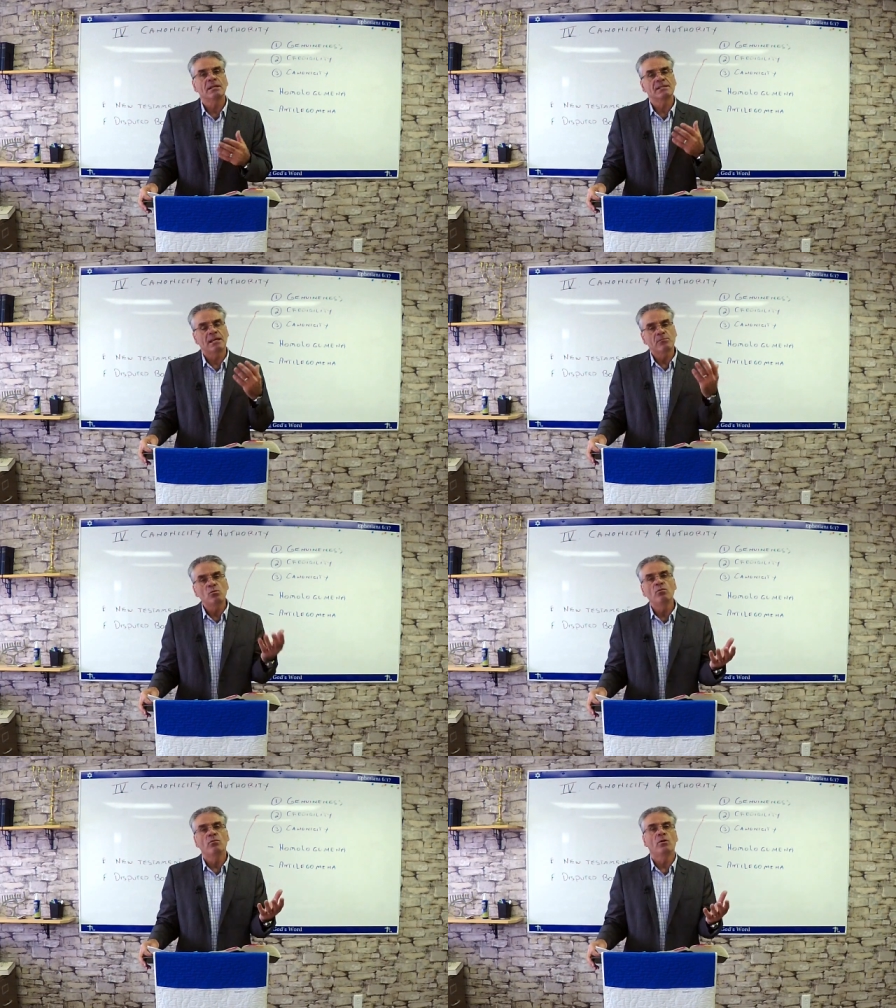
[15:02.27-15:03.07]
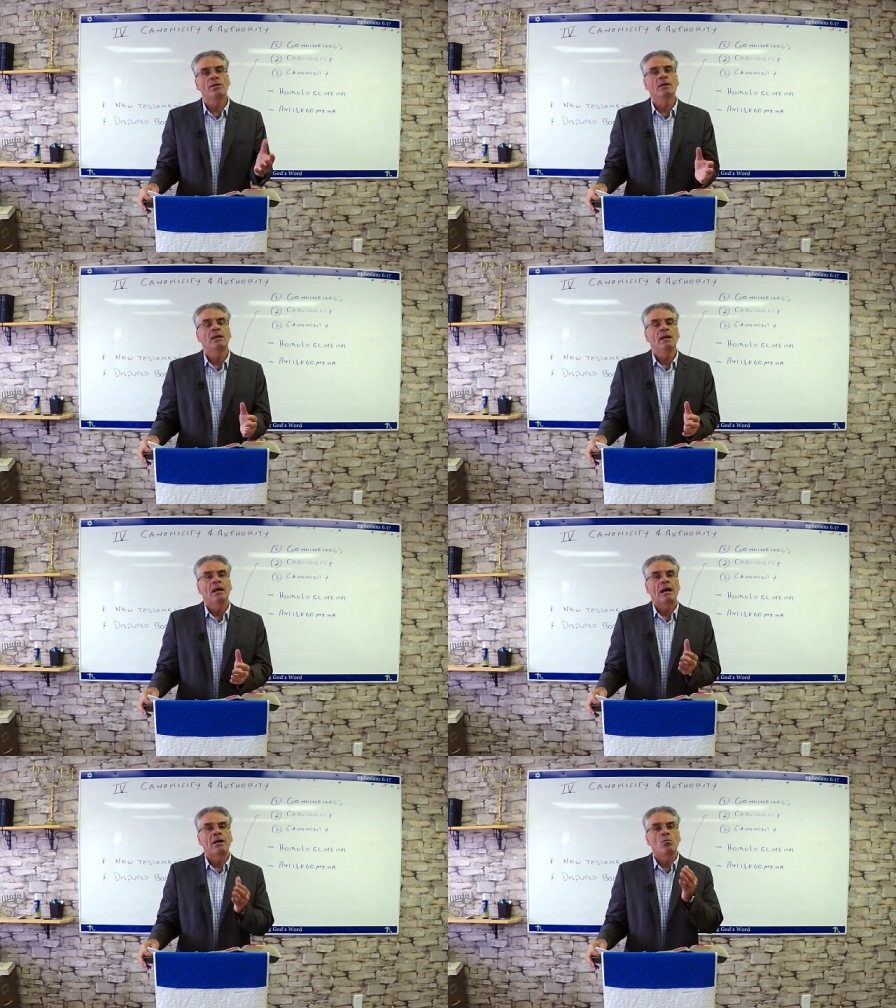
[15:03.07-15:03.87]
as I move on,
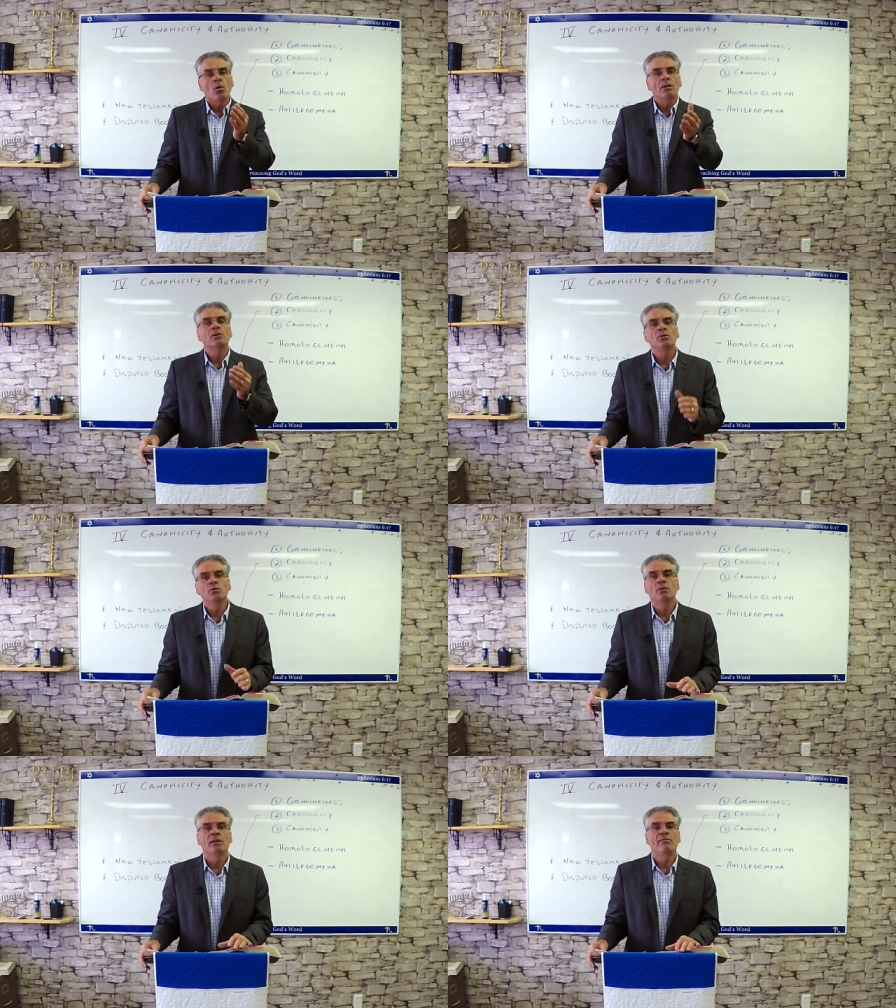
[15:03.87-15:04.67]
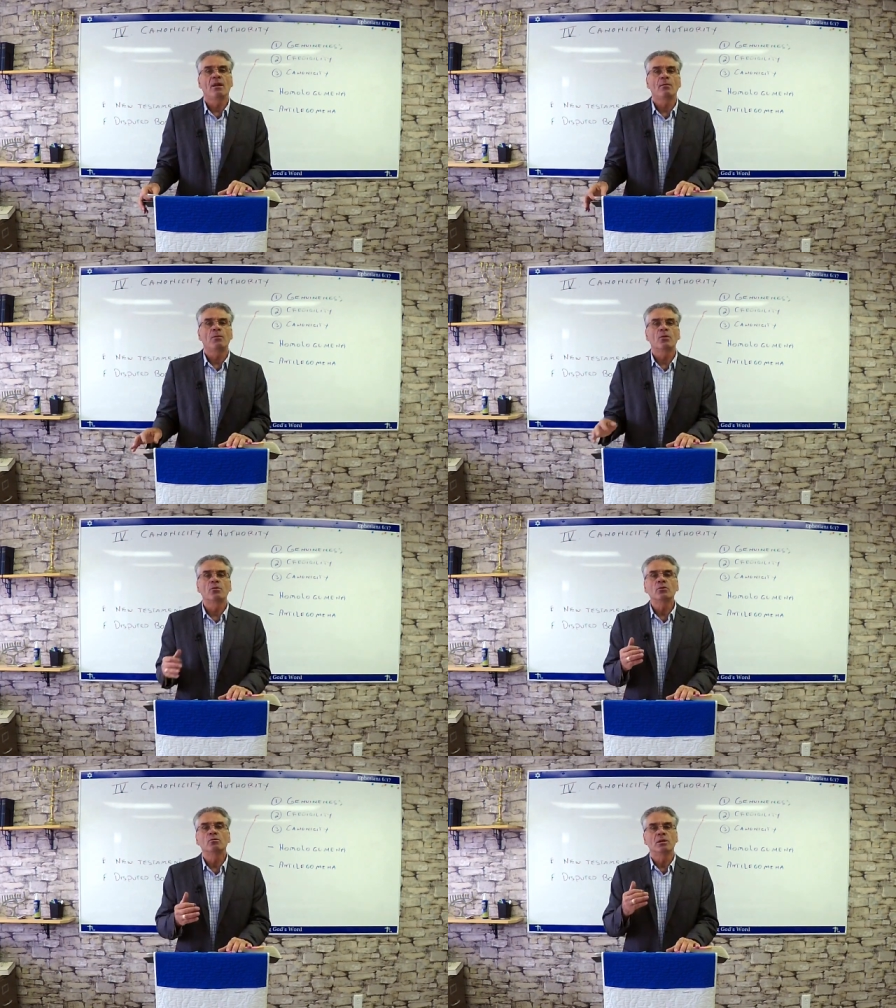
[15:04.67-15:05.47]
I want you to develop a
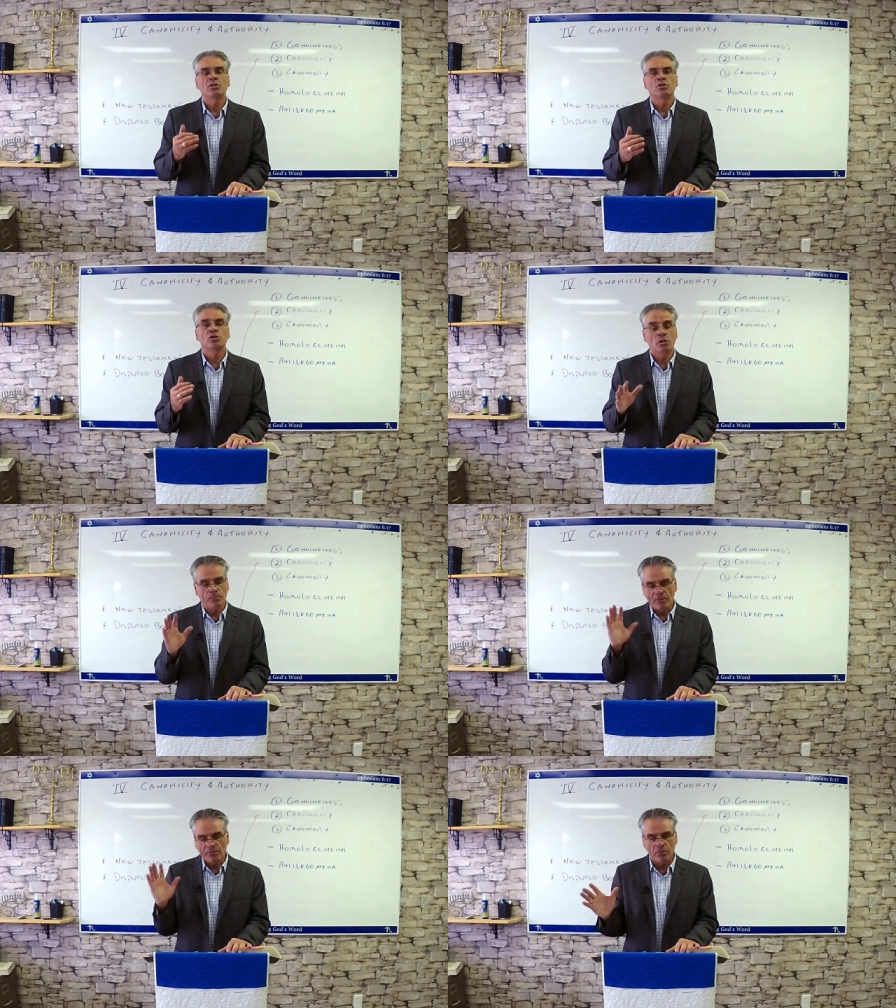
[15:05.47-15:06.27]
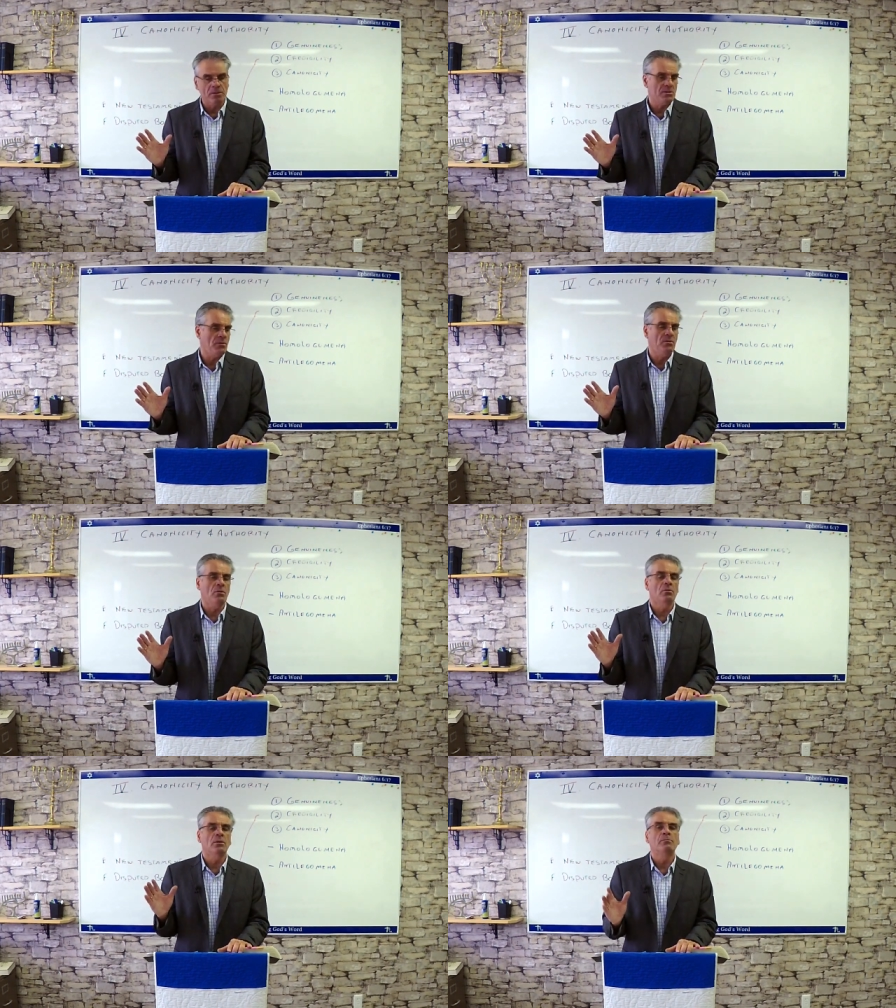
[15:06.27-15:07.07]
good relationship, of course, with the
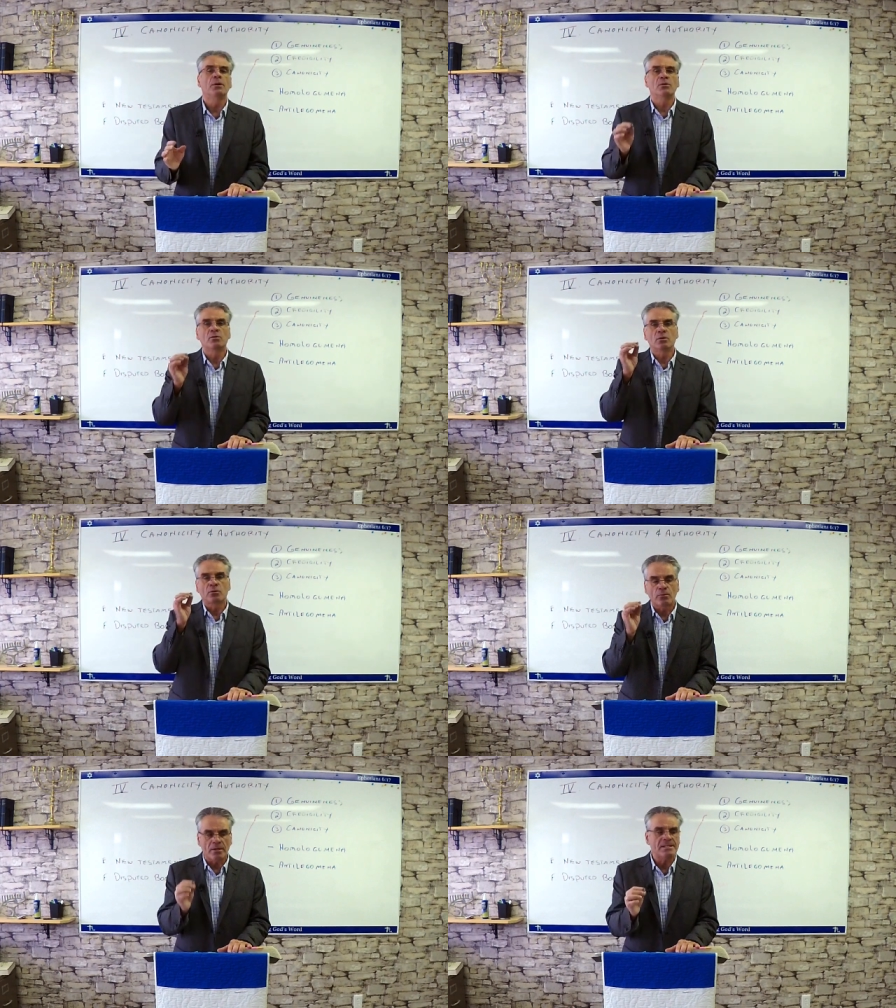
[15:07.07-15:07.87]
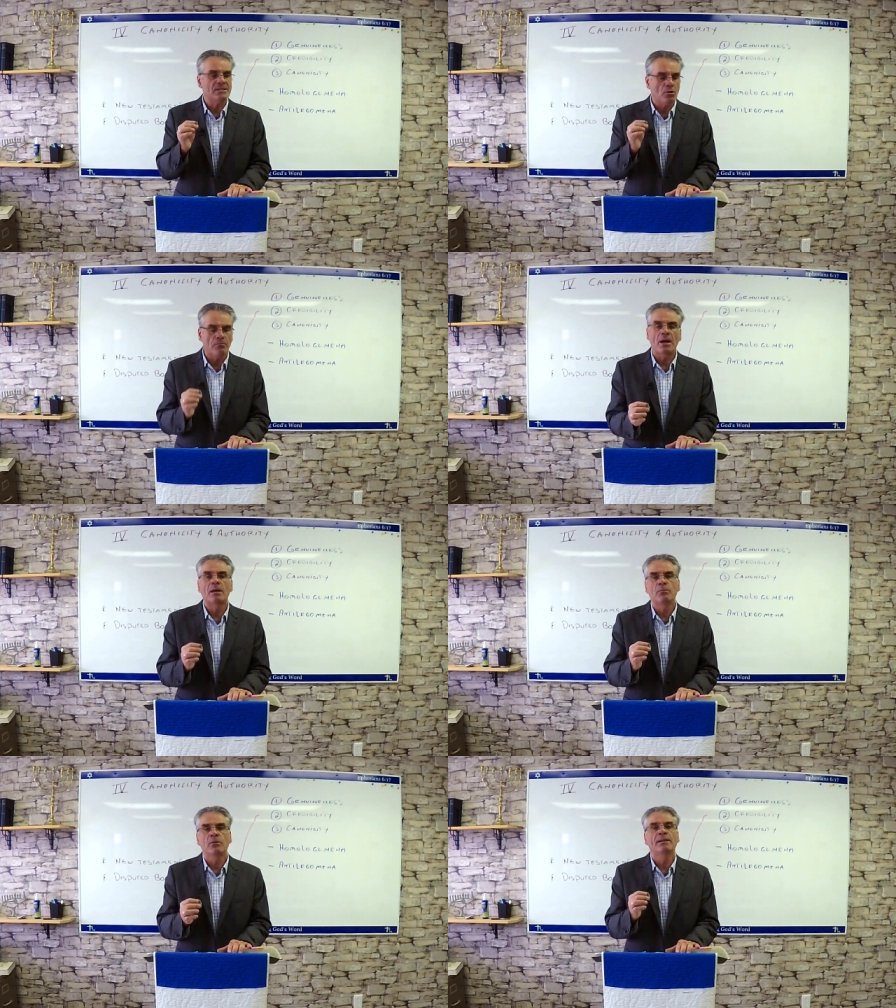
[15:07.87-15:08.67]
Lord, but to trust the
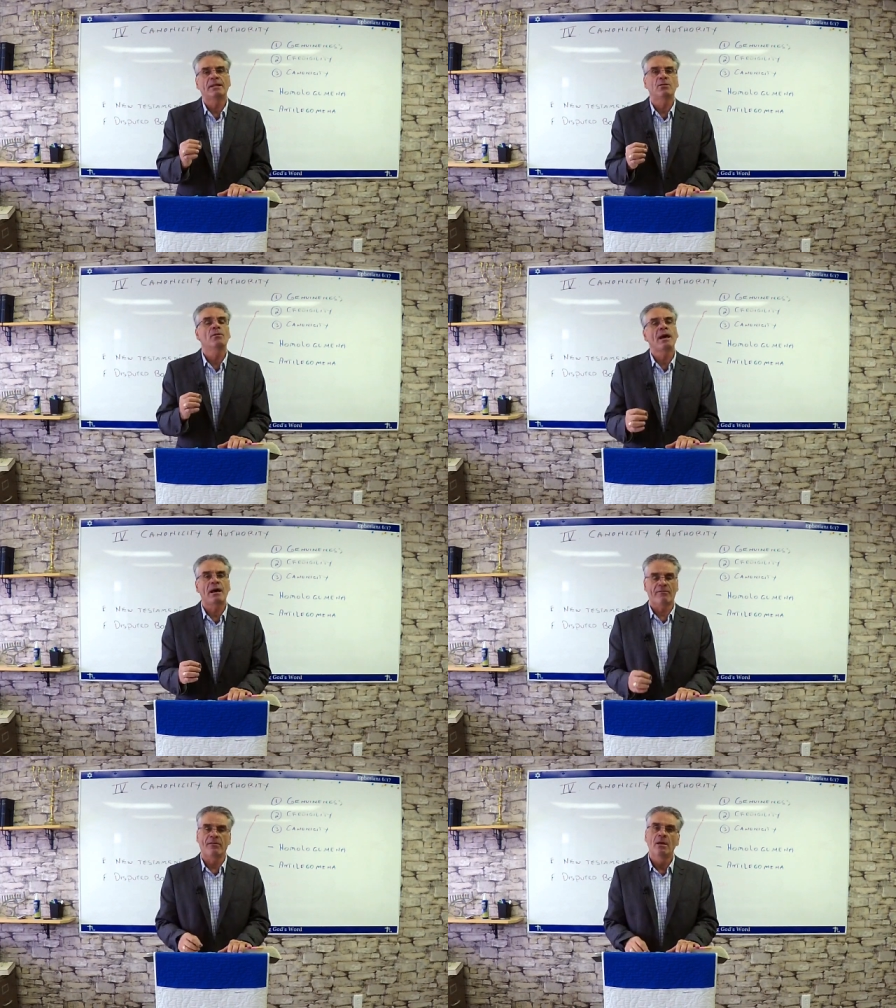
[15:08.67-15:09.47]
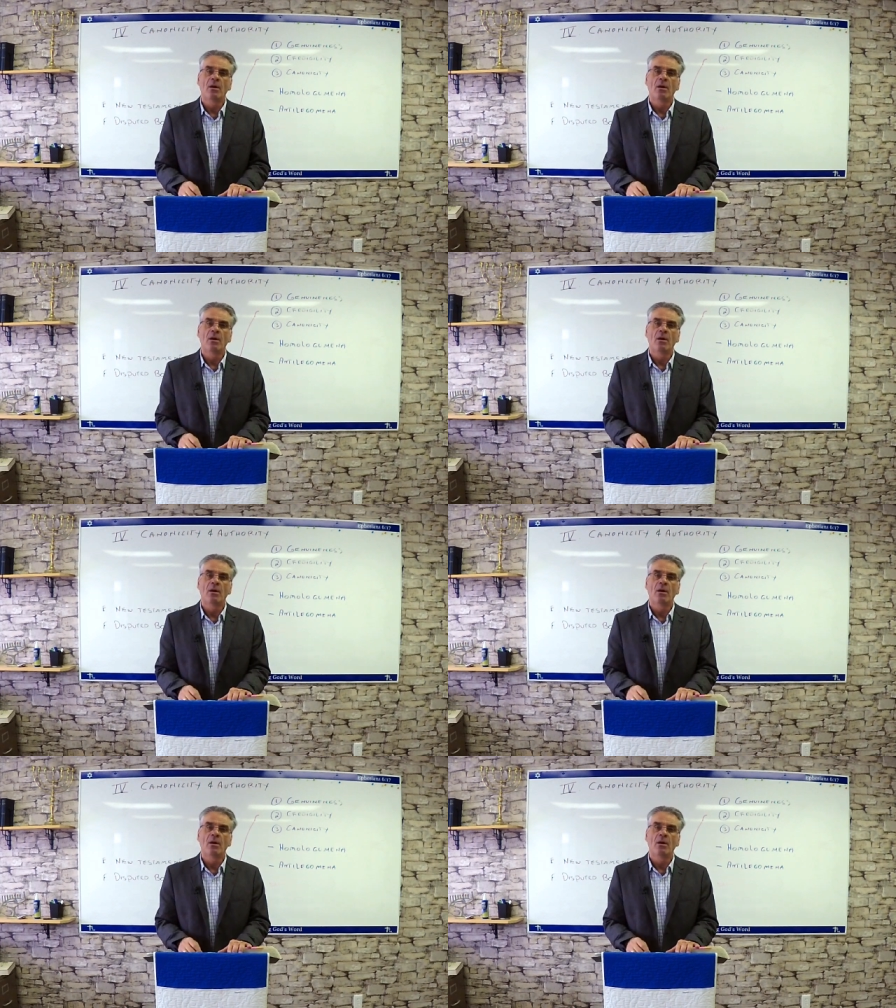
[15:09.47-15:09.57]
Bible that you have.